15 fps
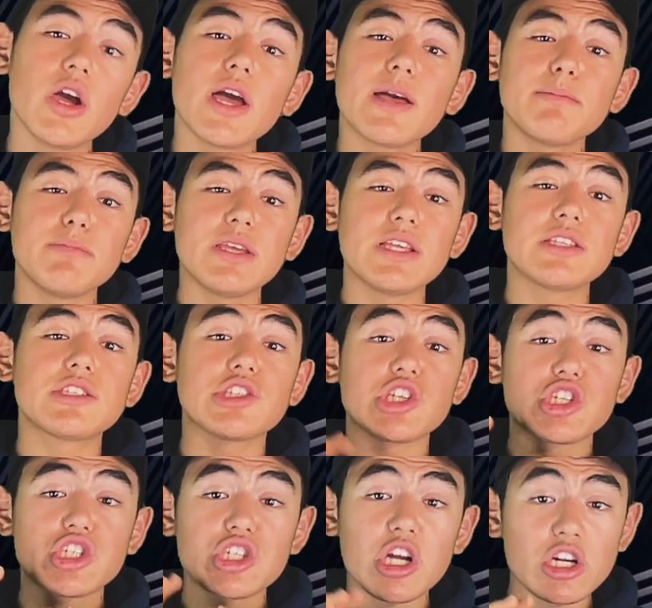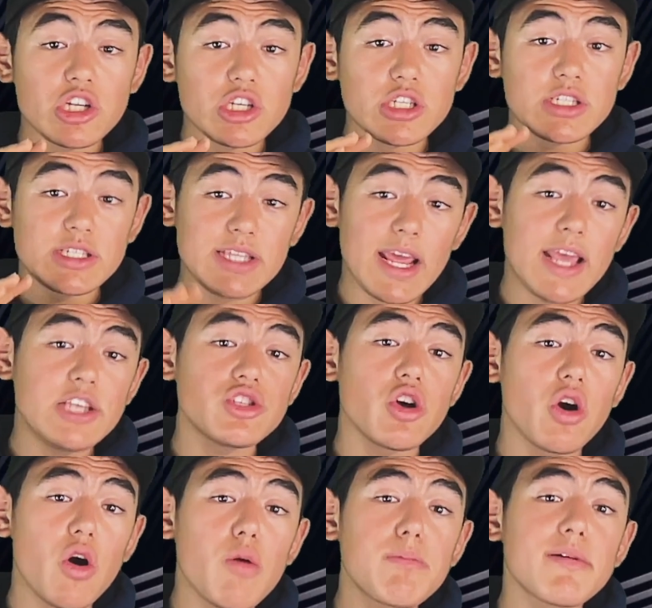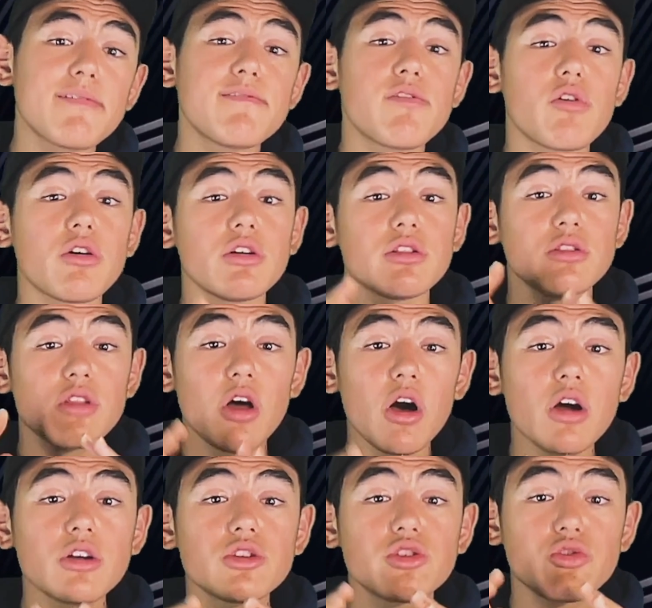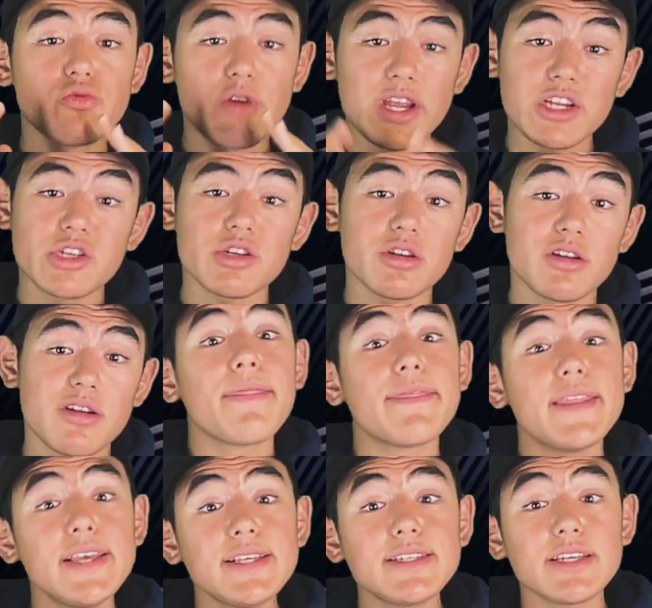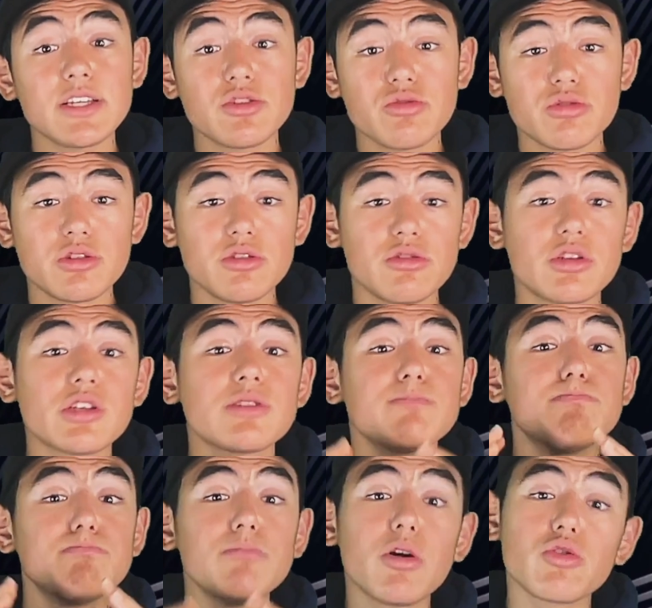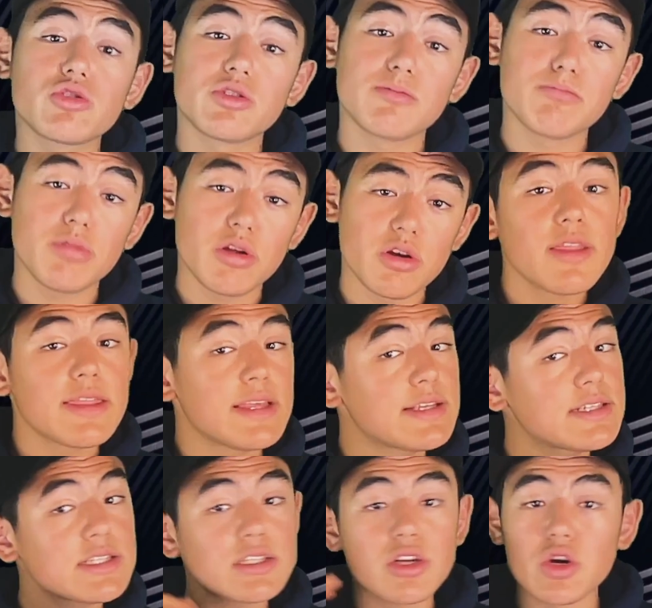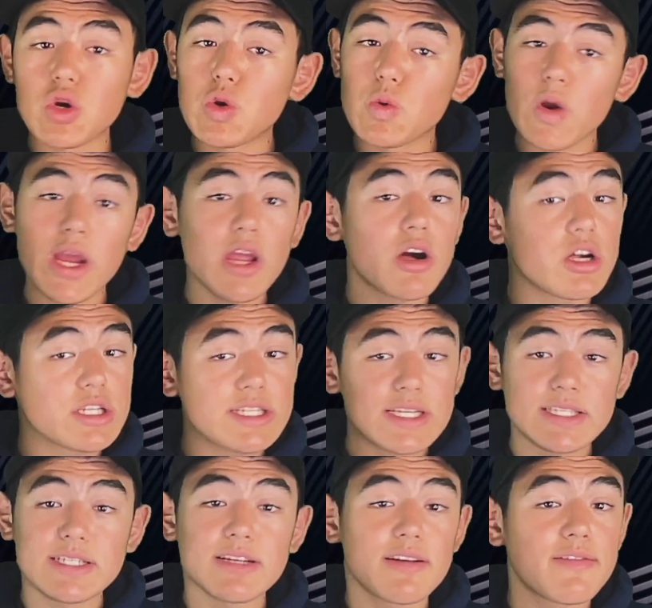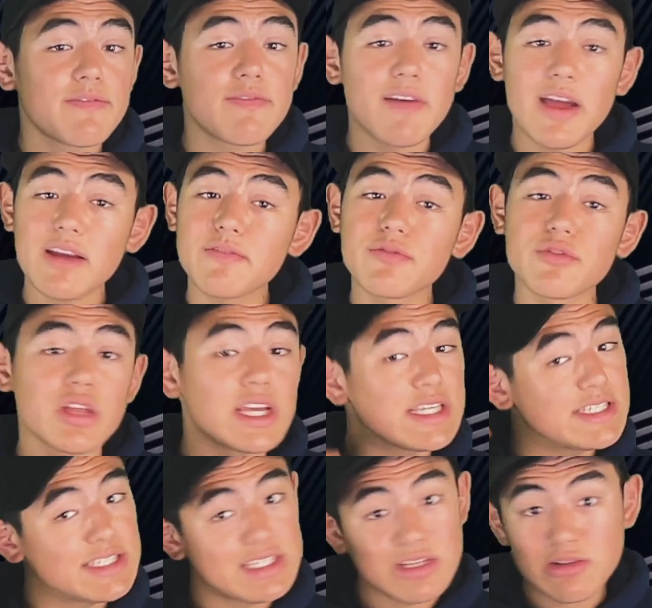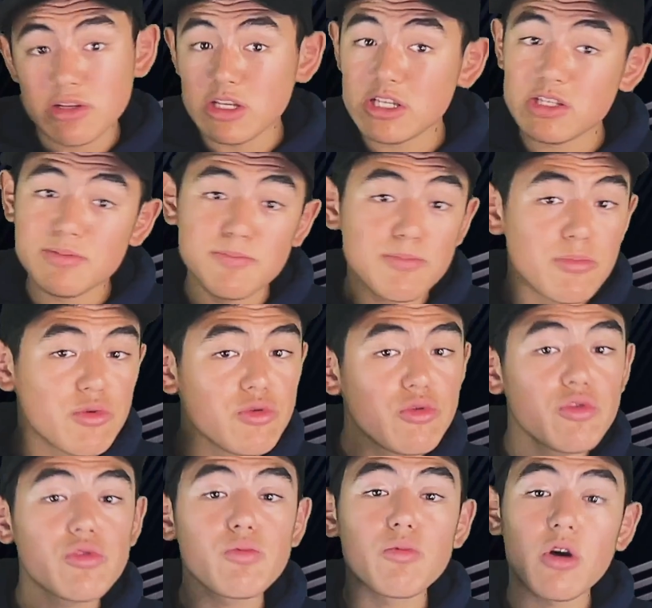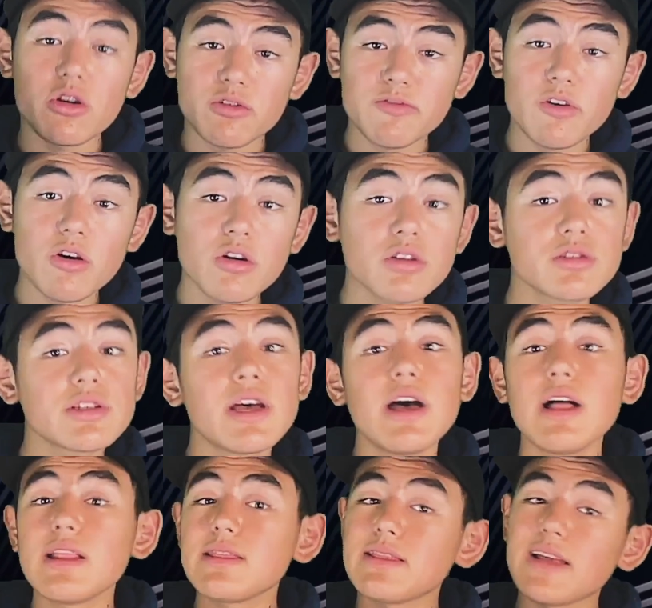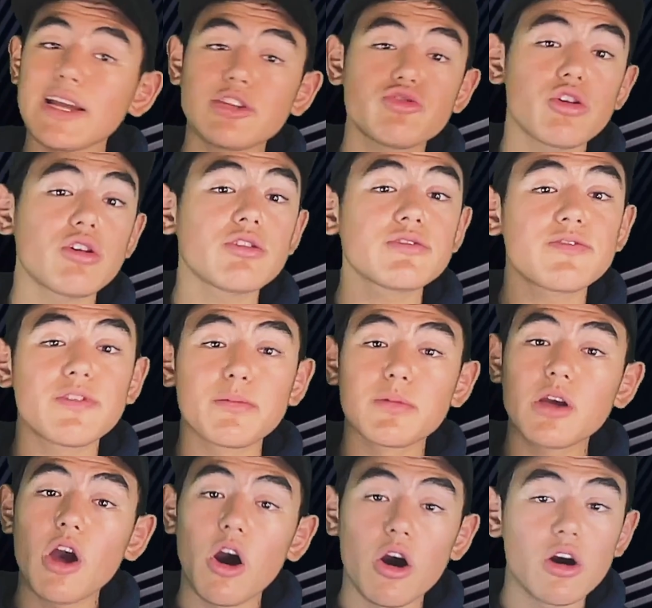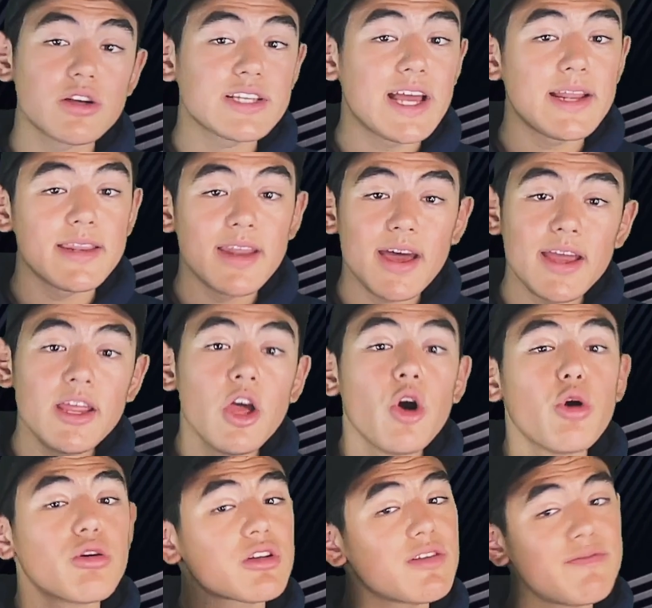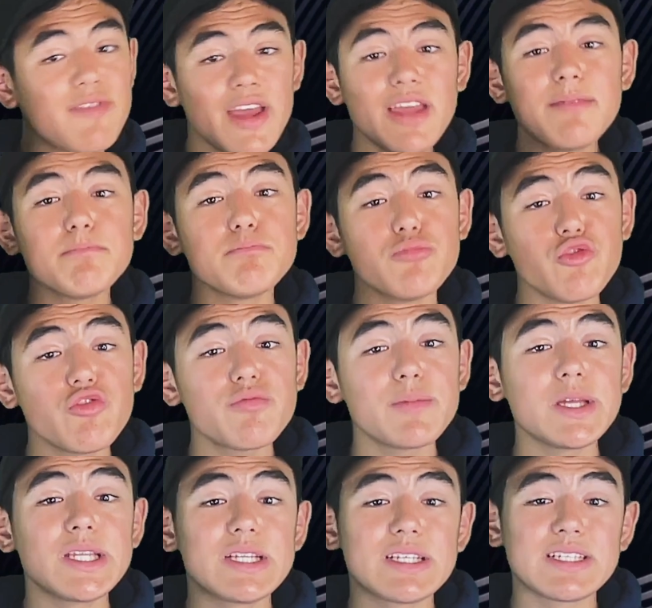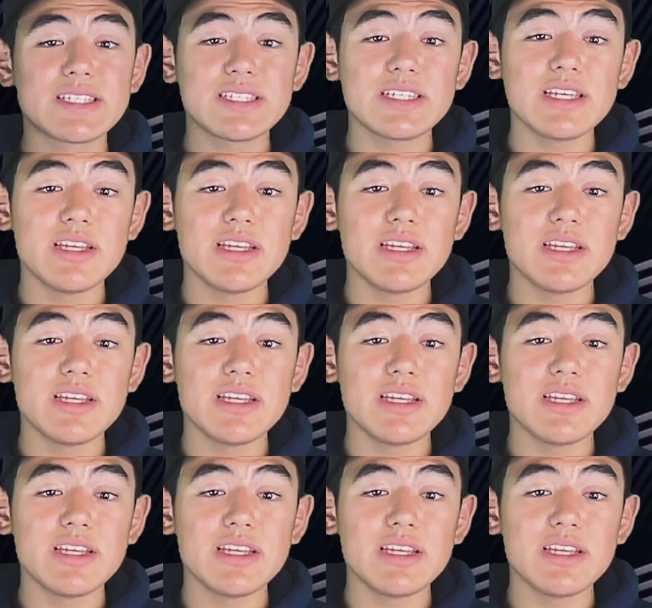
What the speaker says: means the shutter stays open for a long duration. This introduces motion blur. This is a great artistic effect for silky smooth waterfalls, light trails from cars at night, or convey movement in a scene.